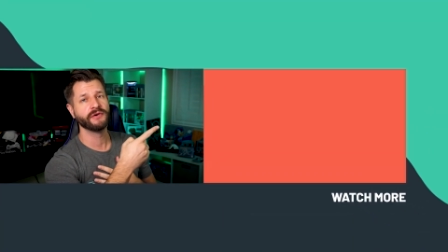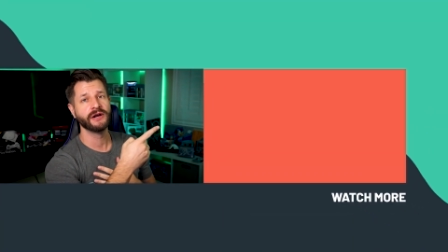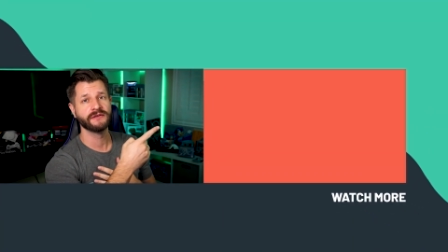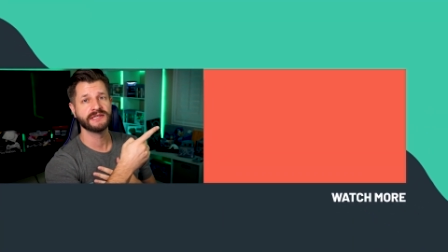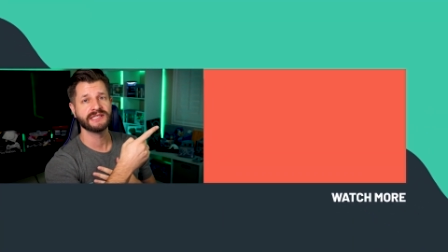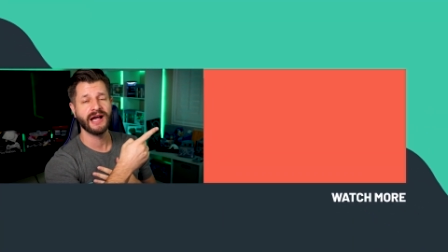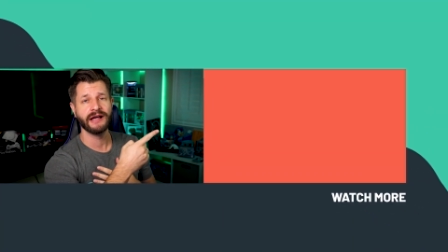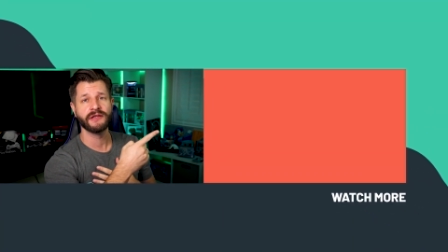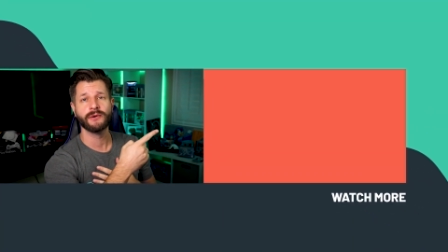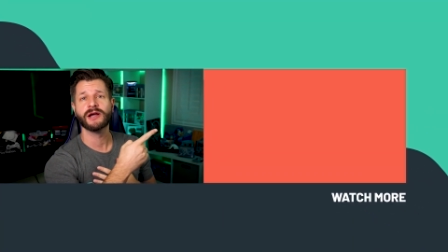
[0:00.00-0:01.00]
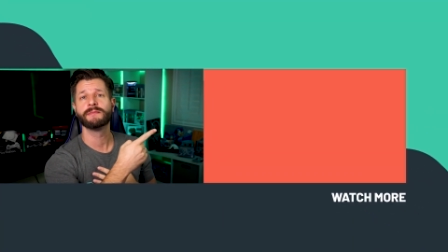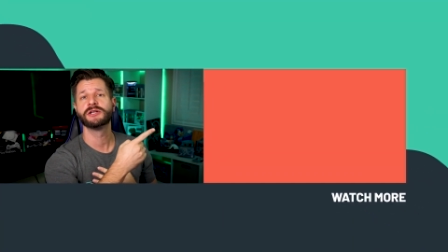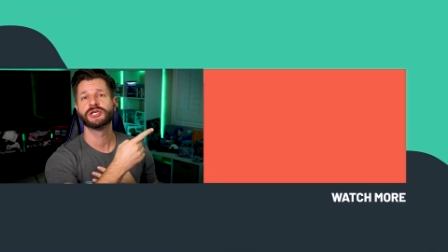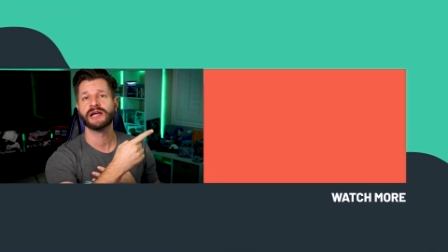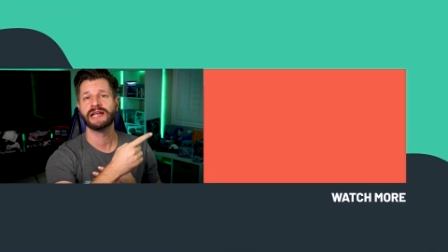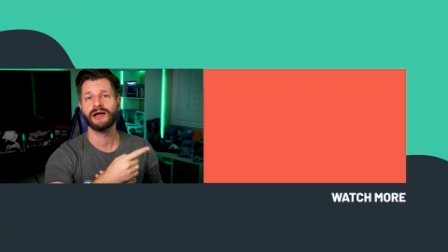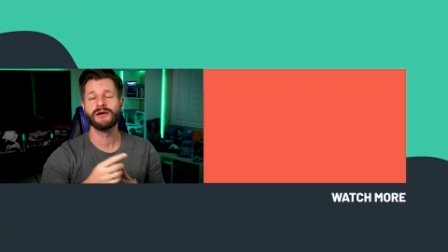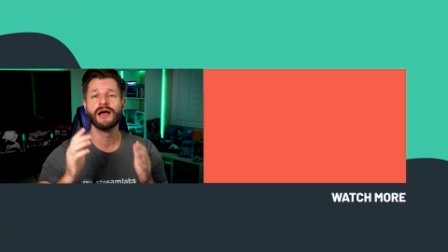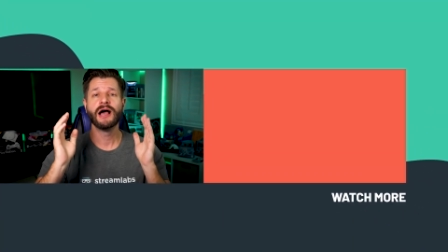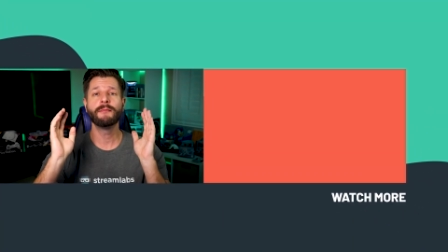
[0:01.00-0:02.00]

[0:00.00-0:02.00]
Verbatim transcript: over here to the side that I recommend checking out